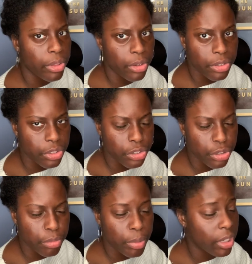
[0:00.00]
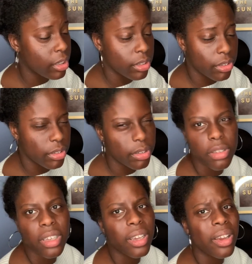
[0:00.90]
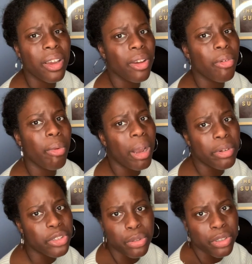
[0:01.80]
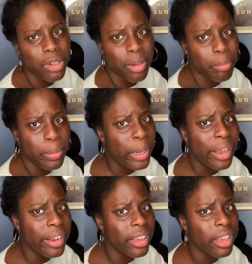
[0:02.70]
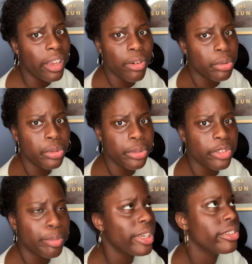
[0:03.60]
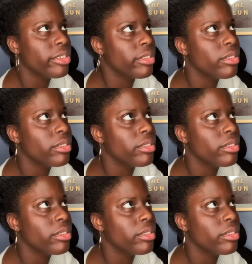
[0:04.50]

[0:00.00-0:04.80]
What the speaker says: decision, because why would you regret buying a cool space